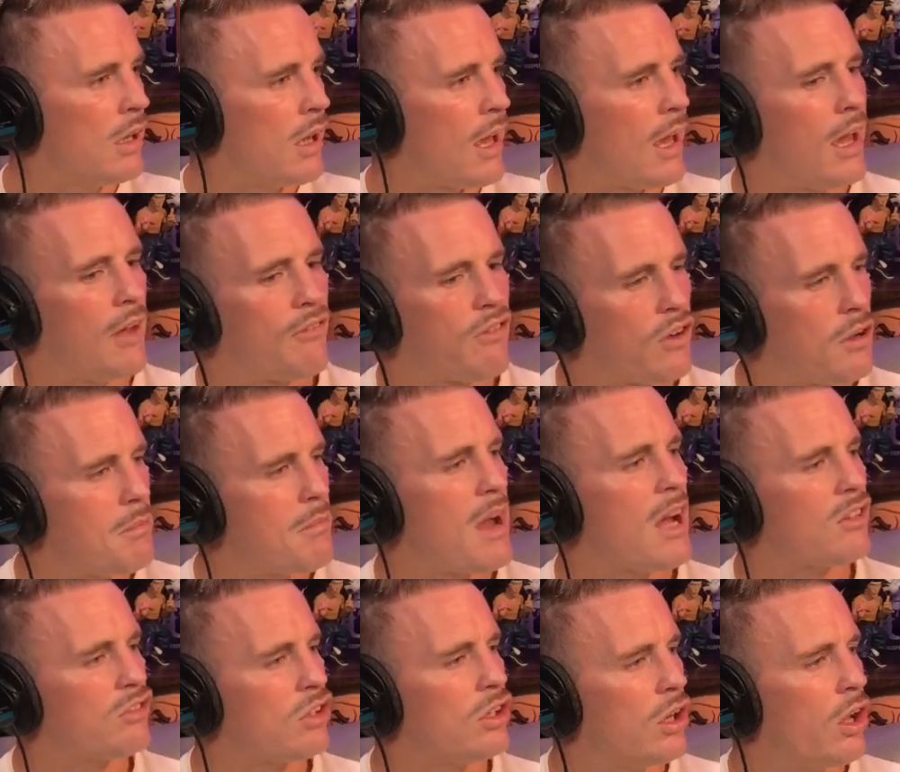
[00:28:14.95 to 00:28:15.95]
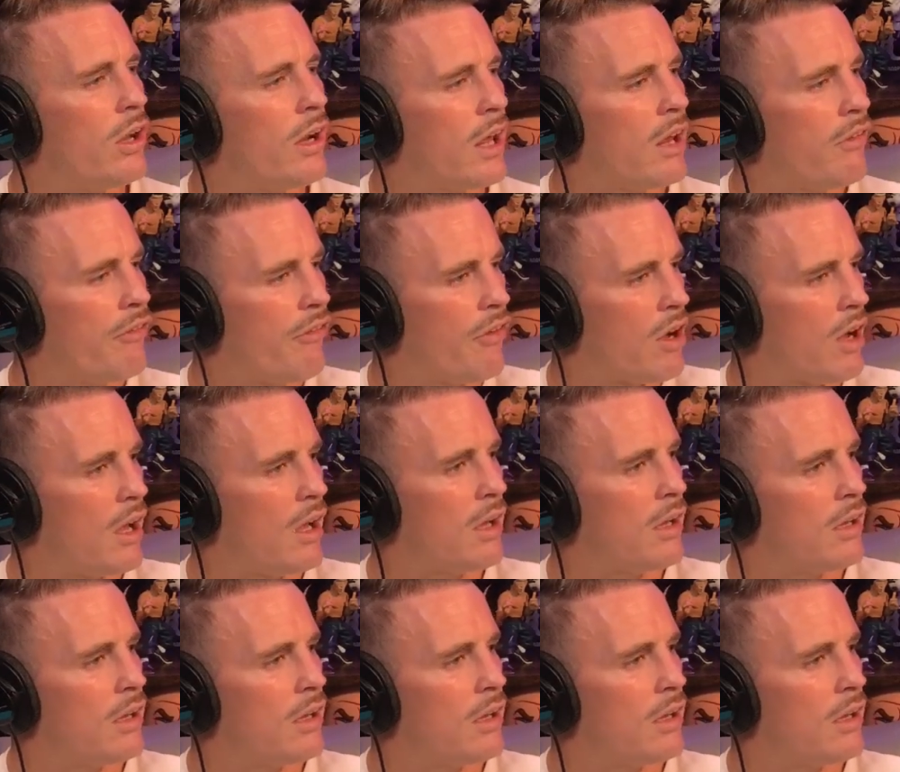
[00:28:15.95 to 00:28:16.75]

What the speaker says: Every man should learn how to fight.